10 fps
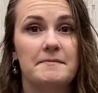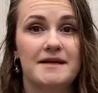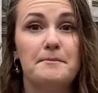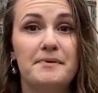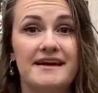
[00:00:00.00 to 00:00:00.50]

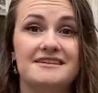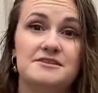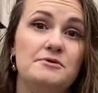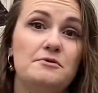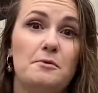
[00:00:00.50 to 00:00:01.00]

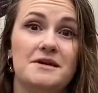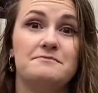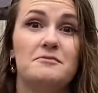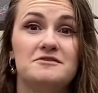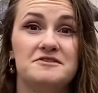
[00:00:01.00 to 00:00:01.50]
compared to
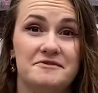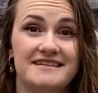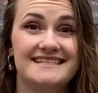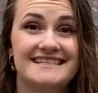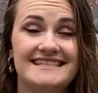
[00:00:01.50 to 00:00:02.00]
what most
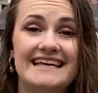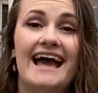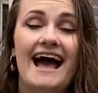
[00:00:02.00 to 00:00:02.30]
tourists see.